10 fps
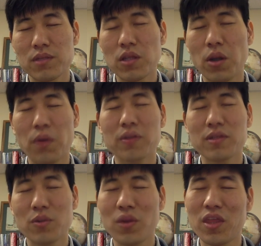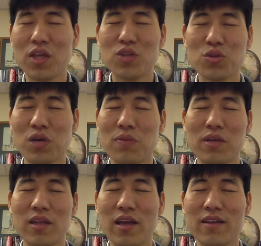Lord, we need you every
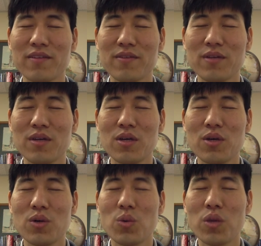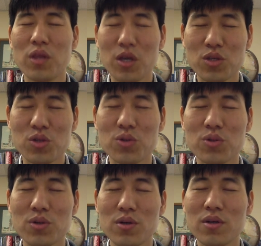day. We need you
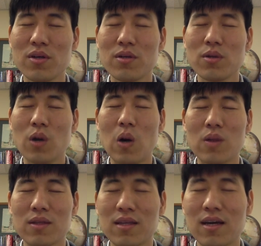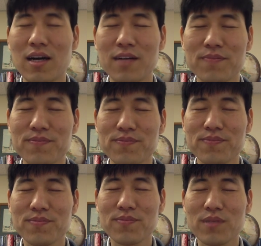all the time.
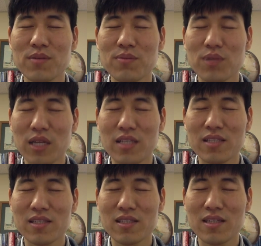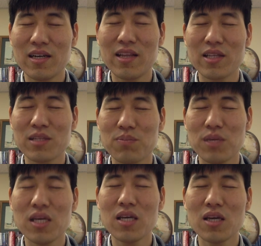Please, let us
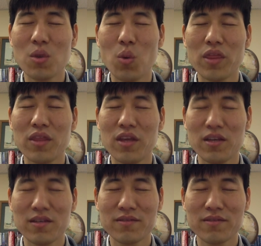be with you.